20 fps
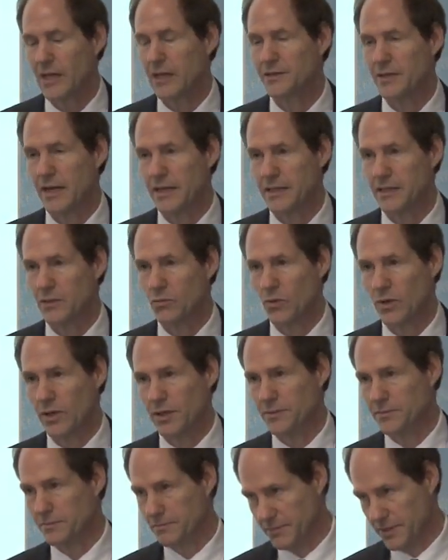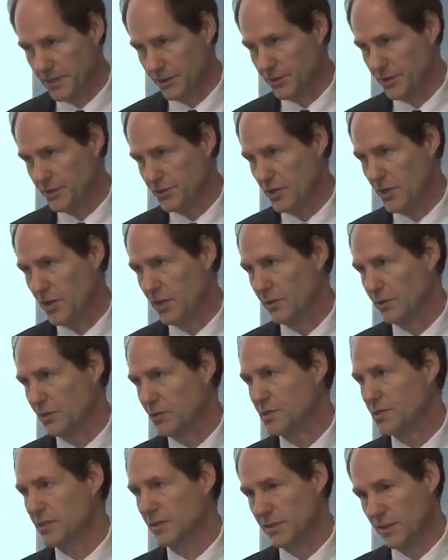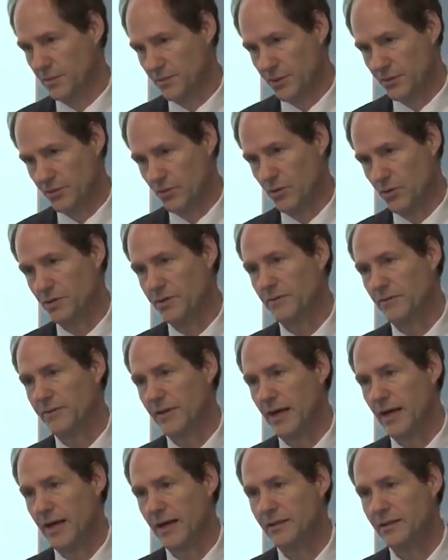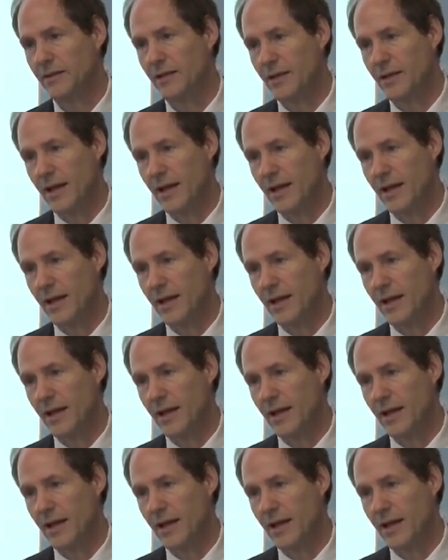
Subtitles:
$91 billion, a little bit north of that.